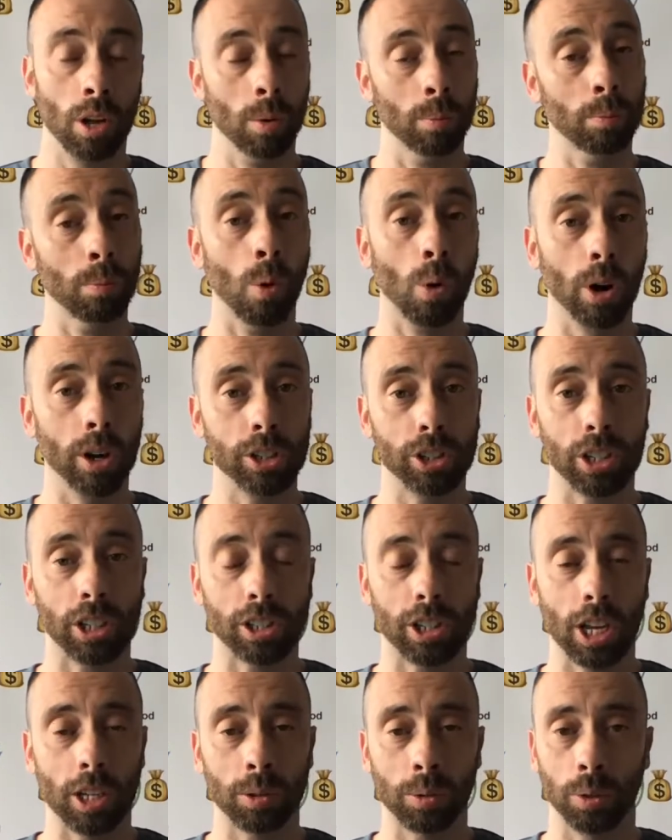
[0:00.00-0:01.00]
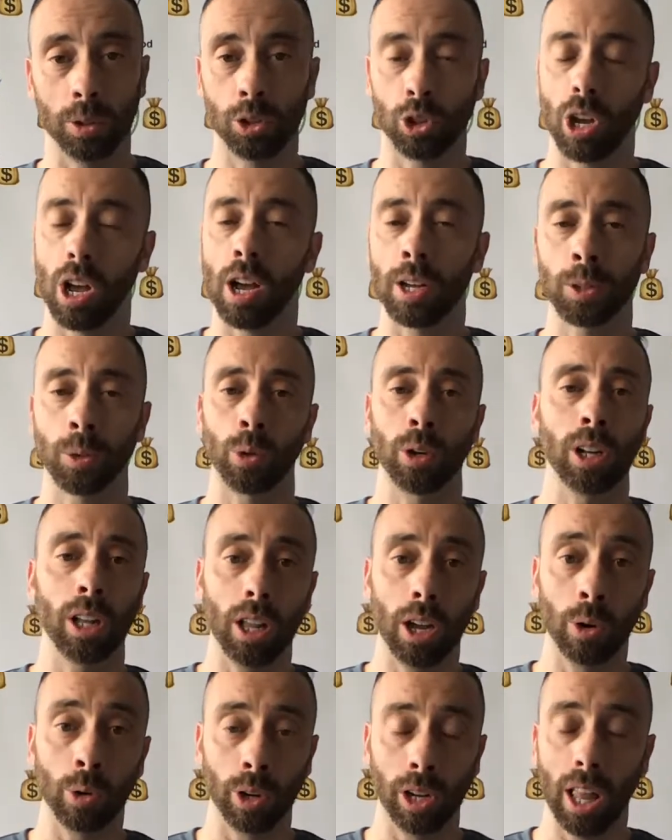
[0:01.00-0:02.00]
more successful Josh
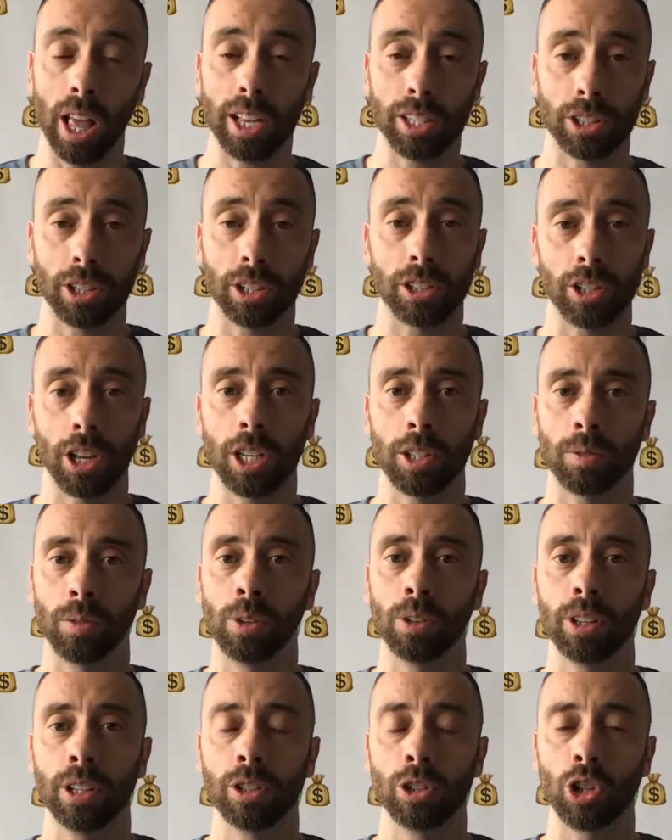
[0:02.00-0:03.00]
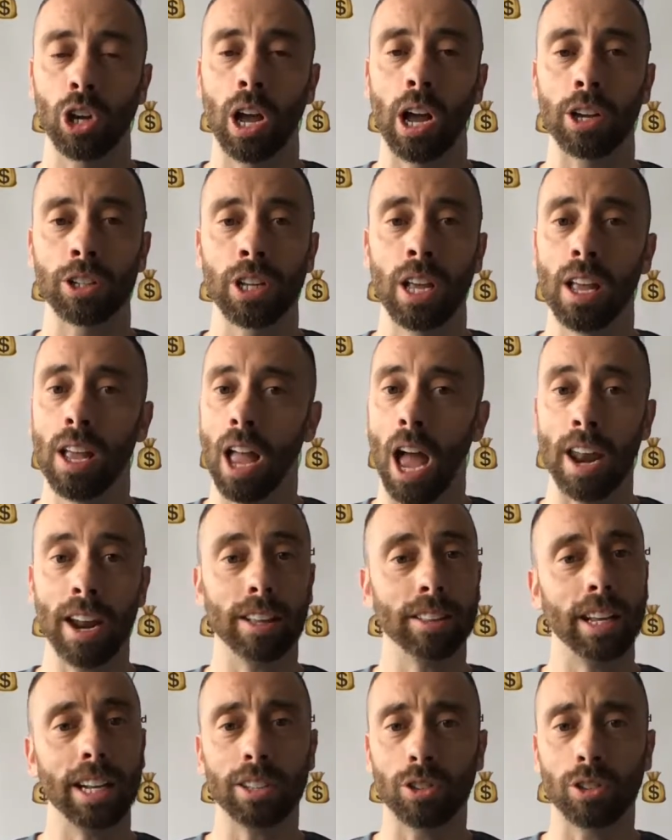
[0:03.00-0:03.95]
or less successful than Josh. And I think